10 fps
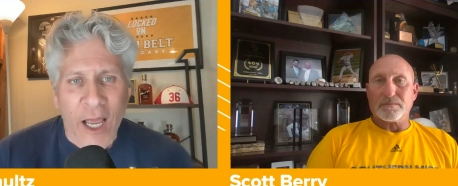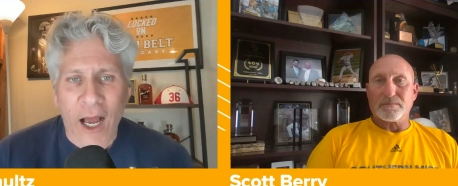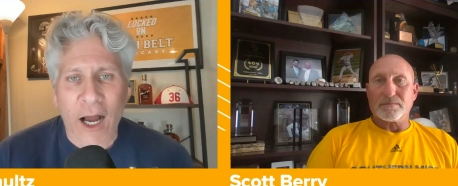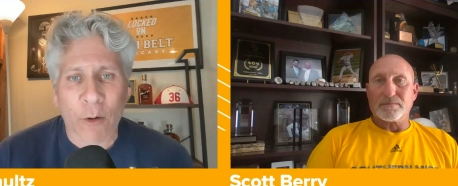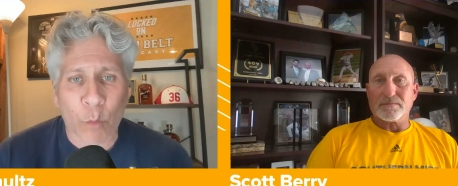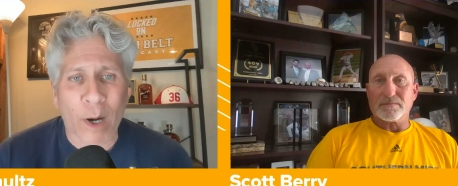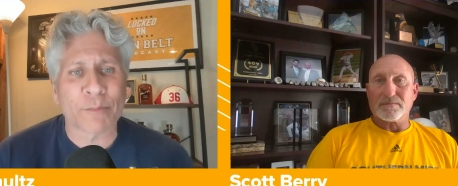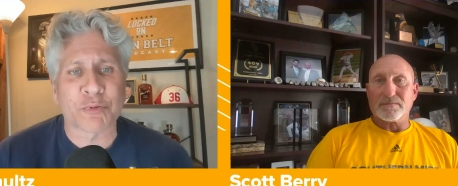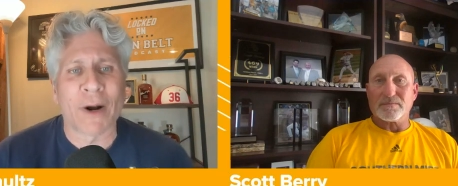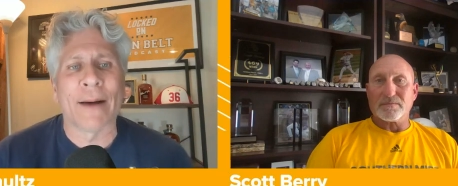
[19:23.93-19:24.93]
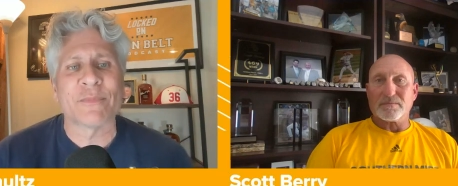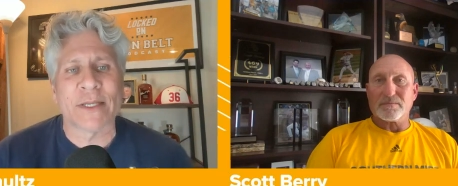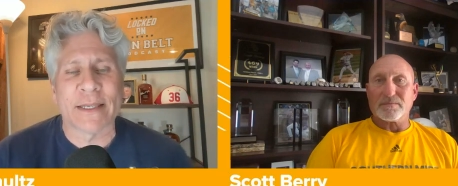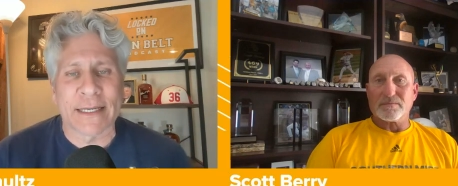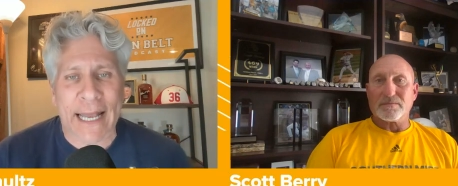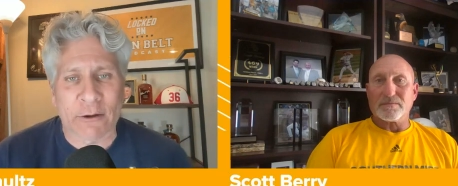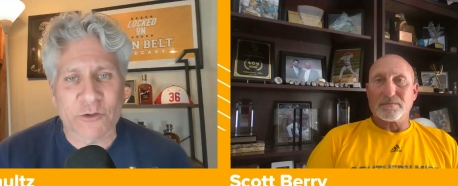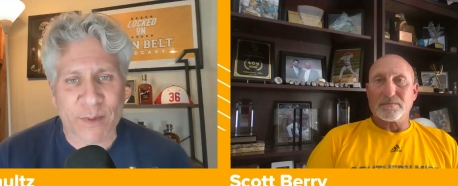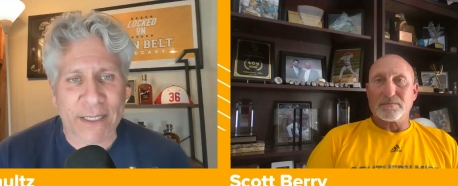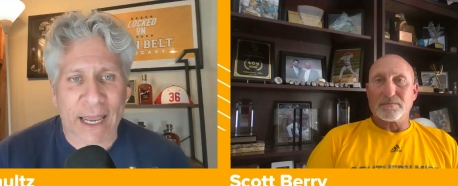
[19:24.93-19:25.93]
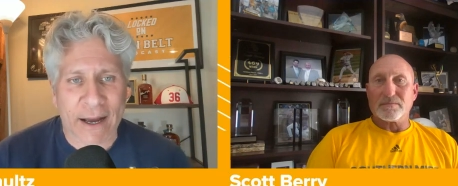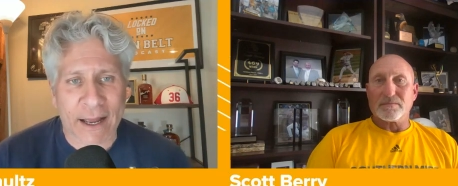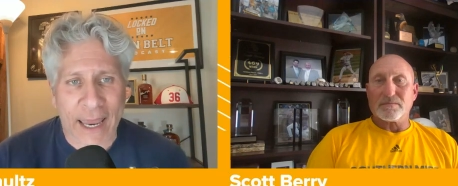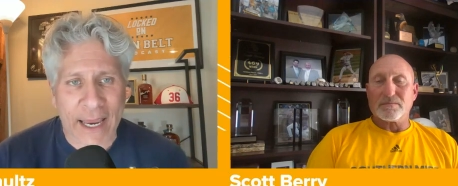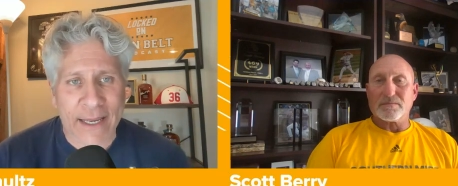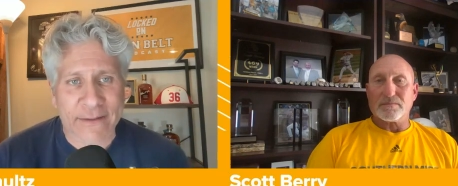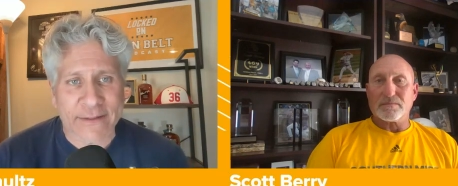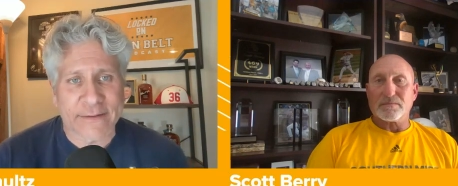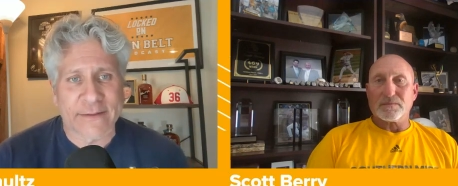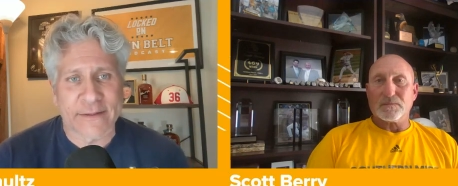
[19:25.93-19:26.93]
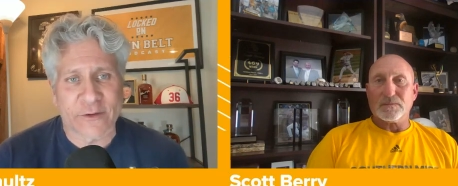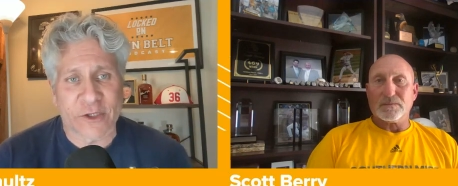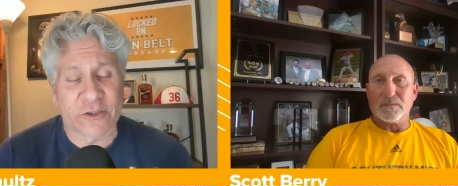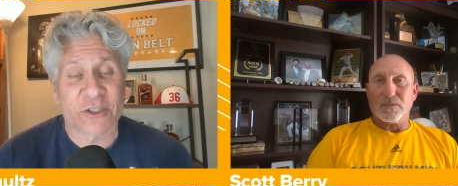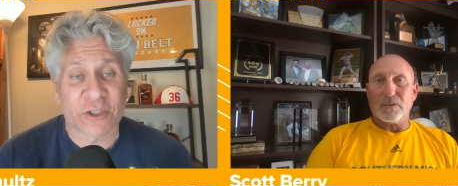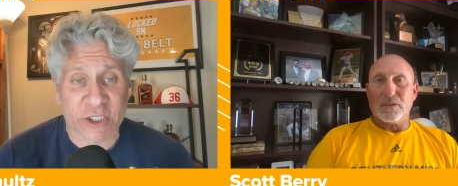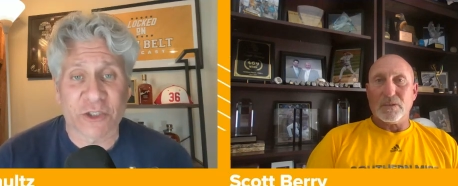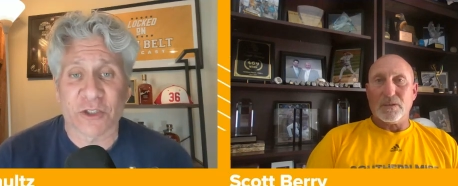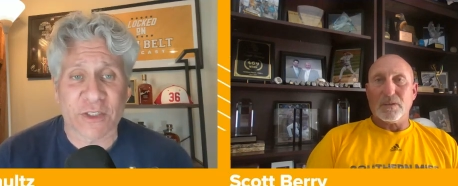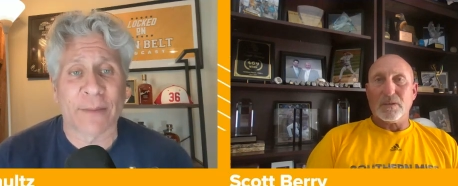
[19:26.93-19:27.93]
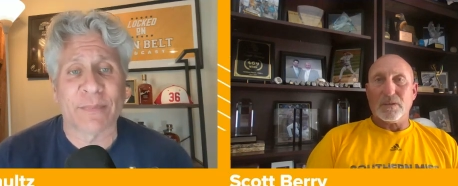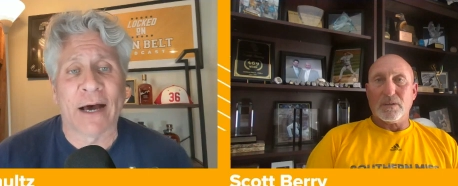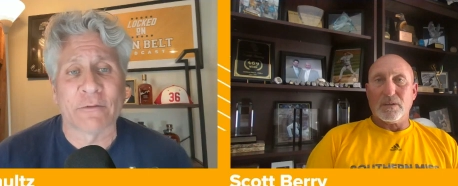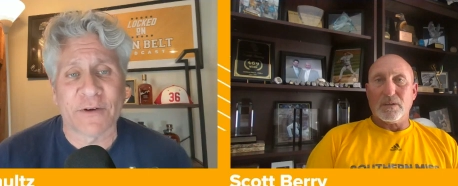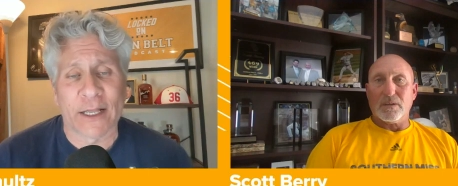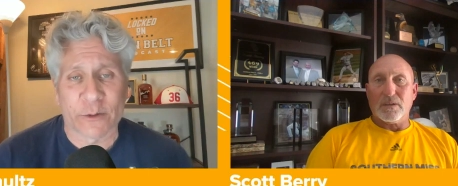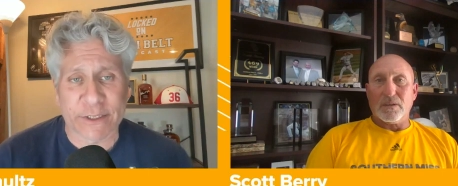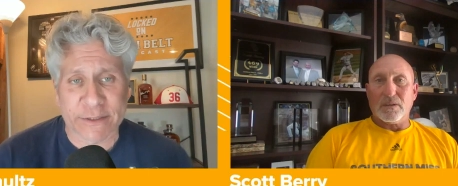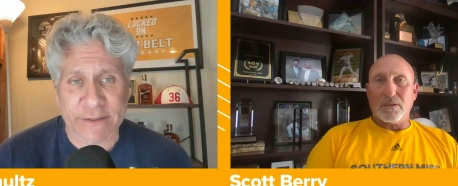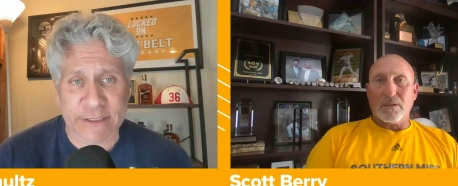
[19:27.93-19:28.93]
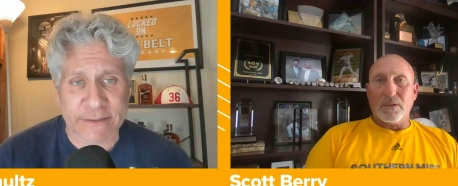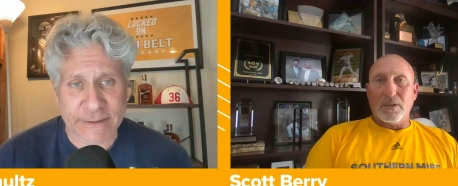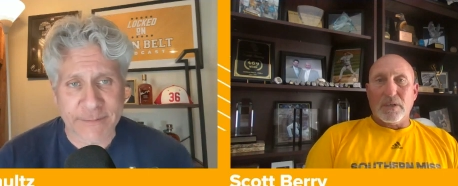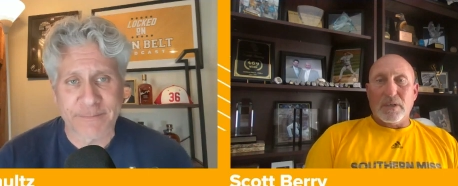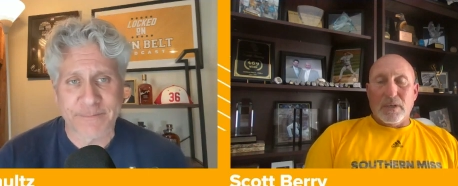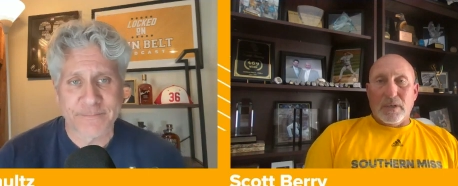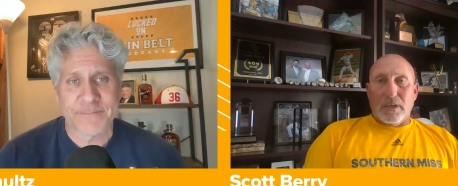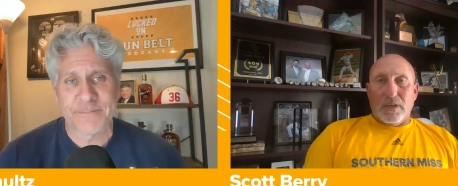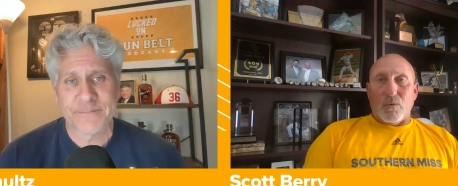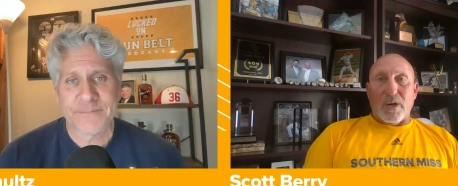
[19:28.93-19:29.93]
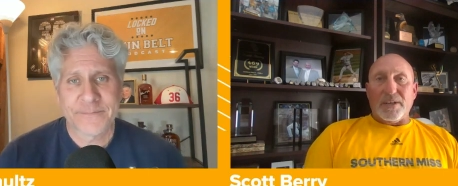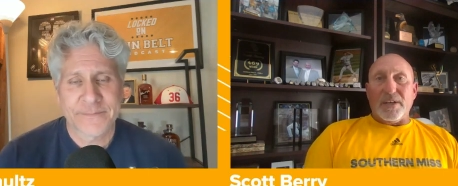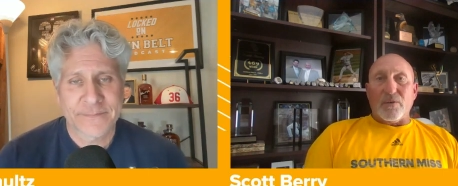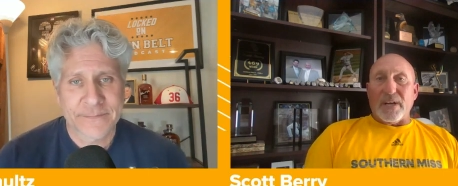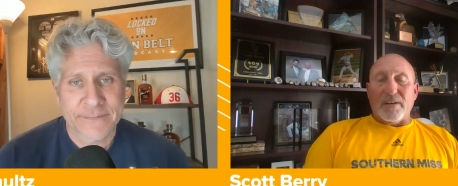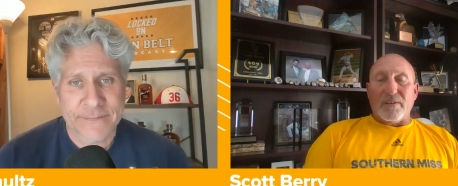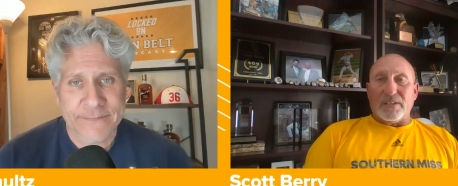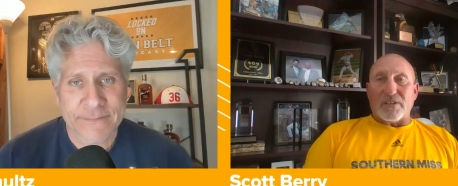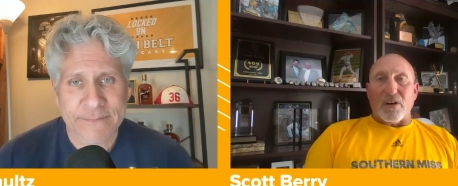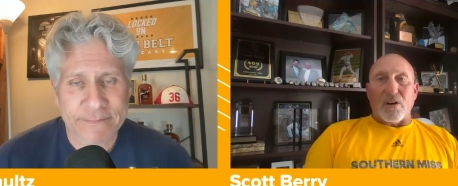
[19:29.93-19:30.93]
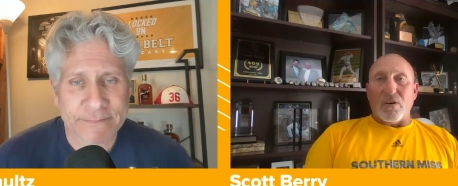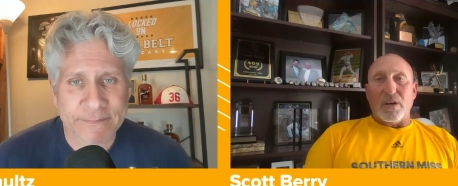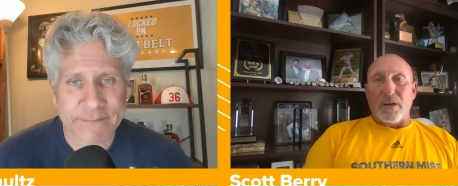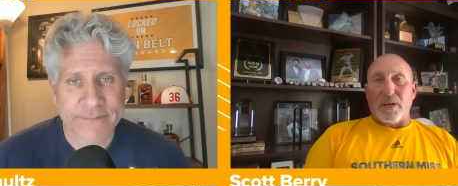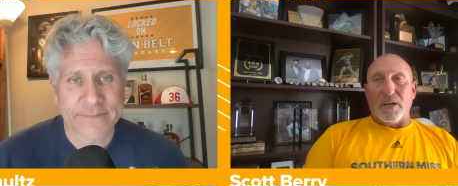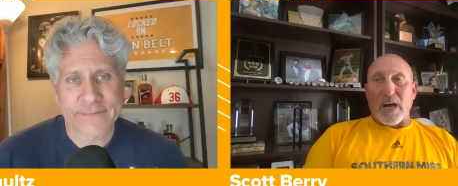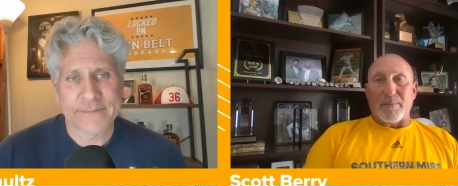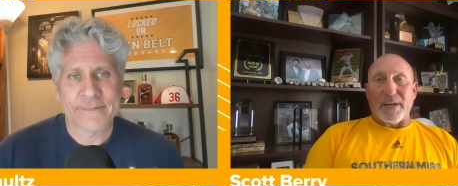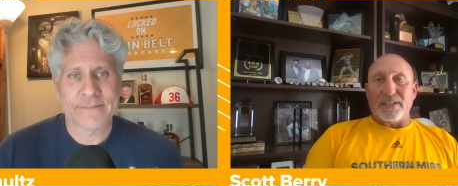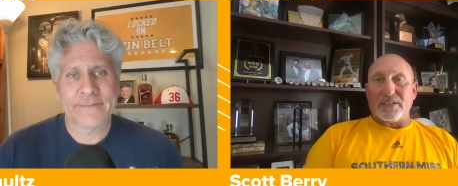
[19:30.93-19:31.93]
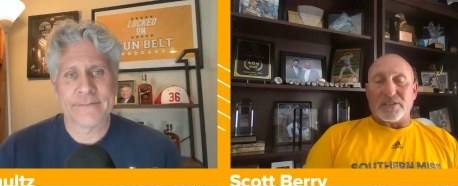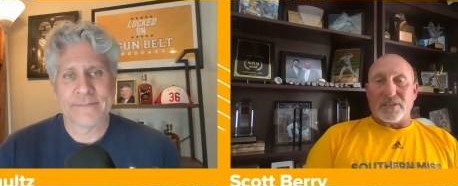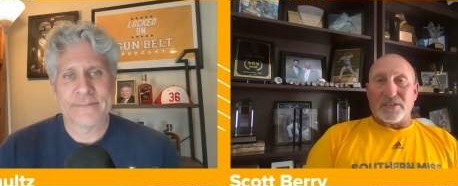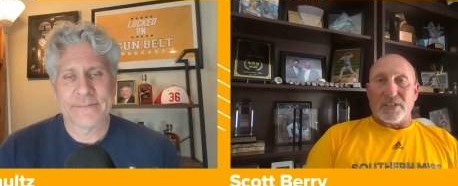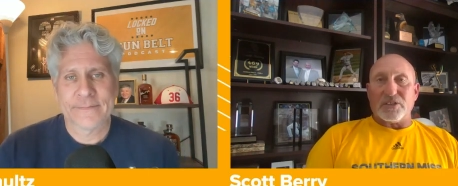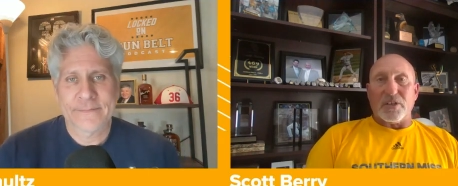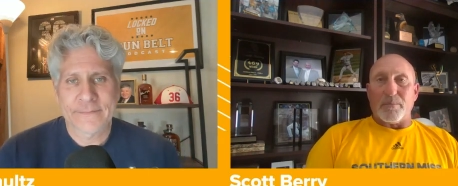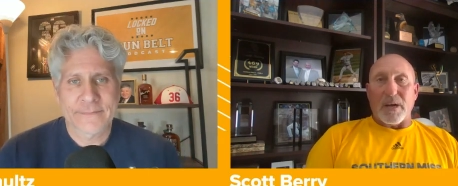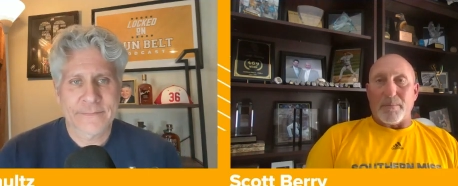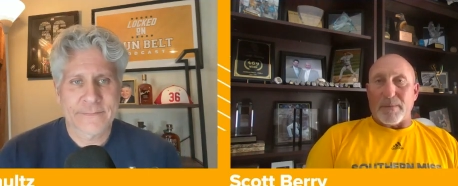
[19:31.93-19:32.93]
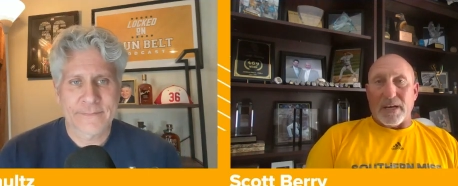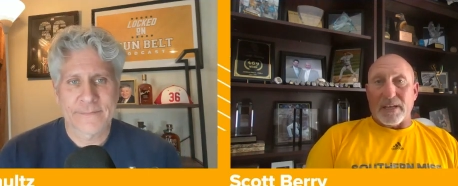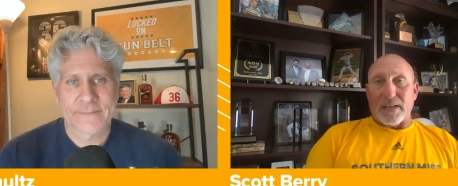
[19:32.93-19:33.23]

Speaker 1: Uh, what prompted the announcement uh, and the, the decision to step down following this season? Well,
Speaker 2: you know, David, this all uh, I made this decision in my mind